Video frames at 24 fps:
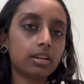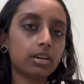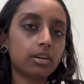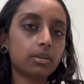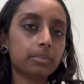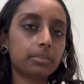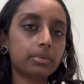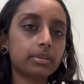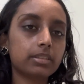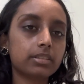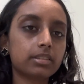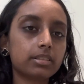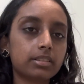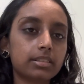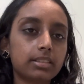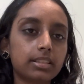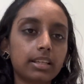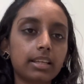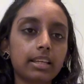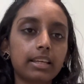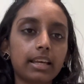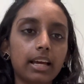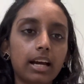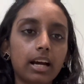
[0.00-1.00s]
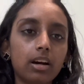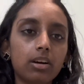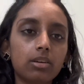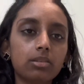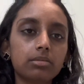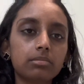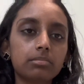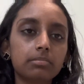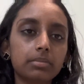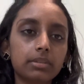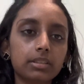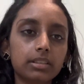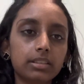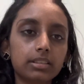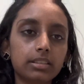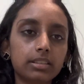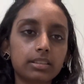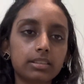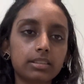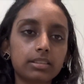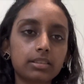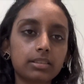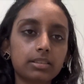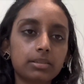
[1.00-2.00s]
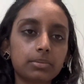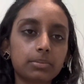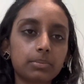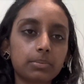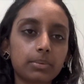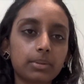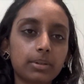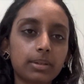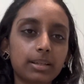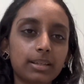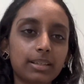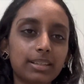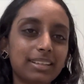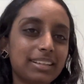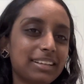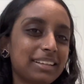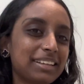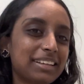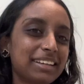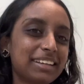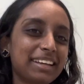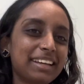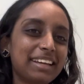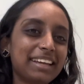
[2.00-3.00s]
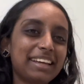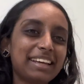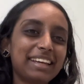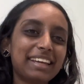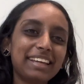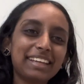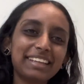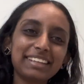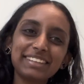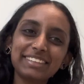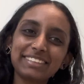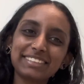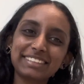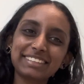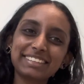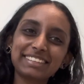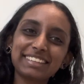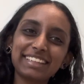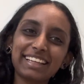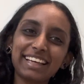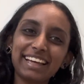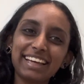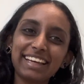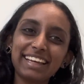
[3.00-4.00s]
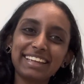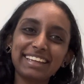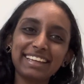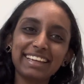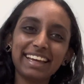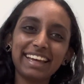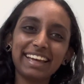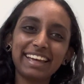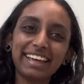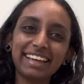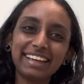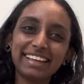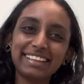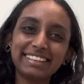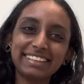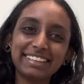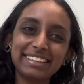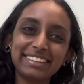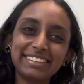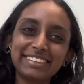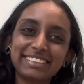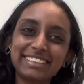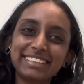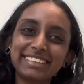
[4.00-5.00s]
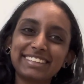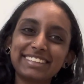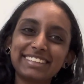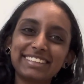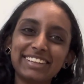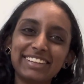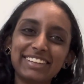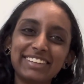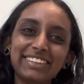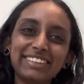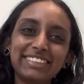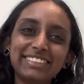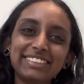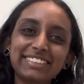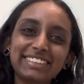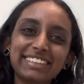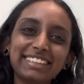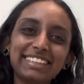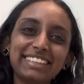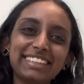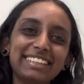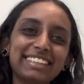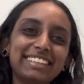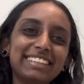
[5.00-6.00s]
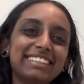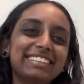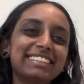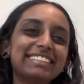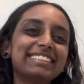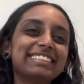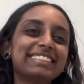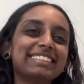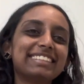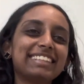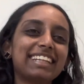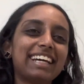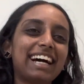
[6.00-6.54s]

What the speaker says: pieces sticking out. But this is what it looks like, and it looks so cute.